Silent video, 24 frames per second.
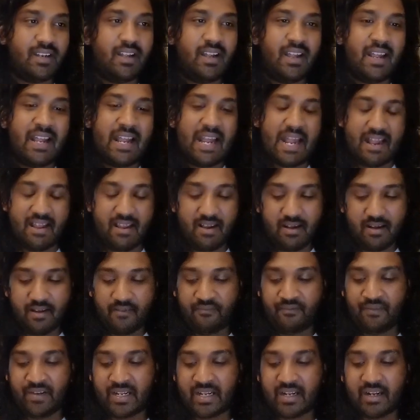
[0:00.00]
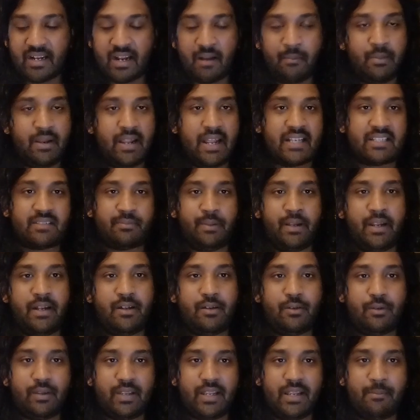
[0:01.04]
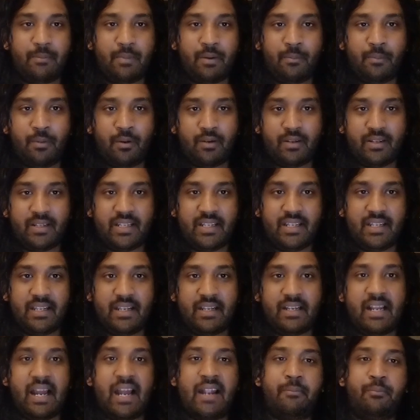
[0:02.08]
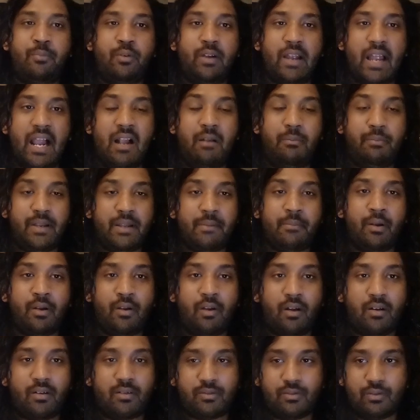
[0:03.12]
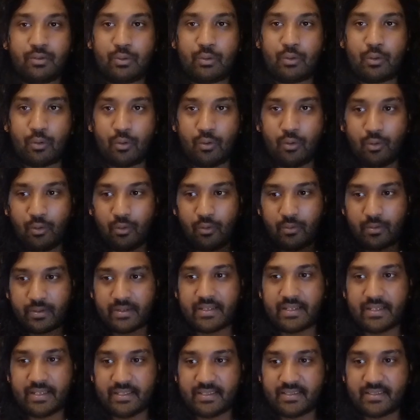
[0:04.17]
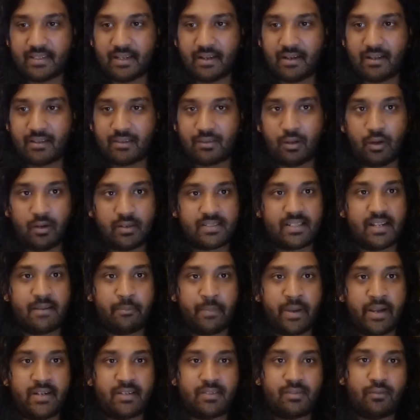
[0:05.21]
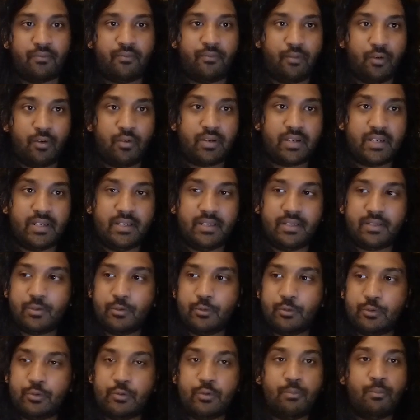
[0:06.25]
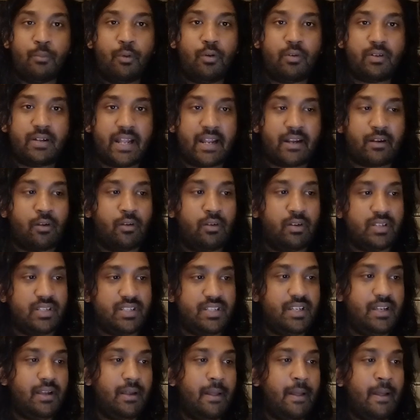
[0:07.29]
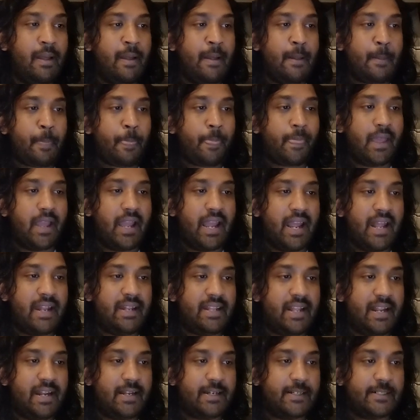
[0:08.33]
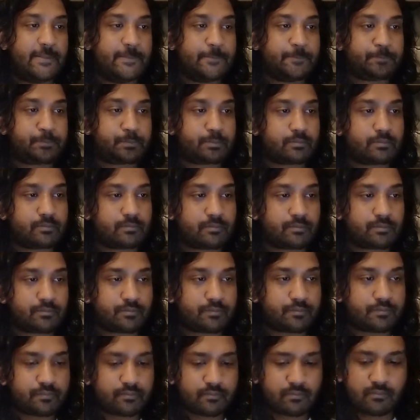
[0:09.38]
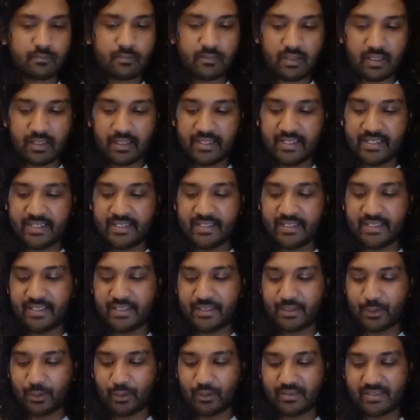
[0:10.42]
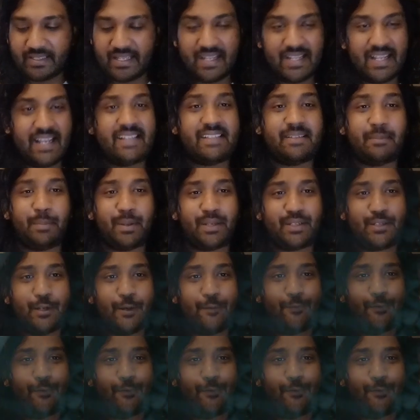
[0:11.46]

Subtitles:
and then Victor Timely explained to him about the guidebook, helped him a lot to grow his thoughts and minds to do more technology. And then he shows there is a picture of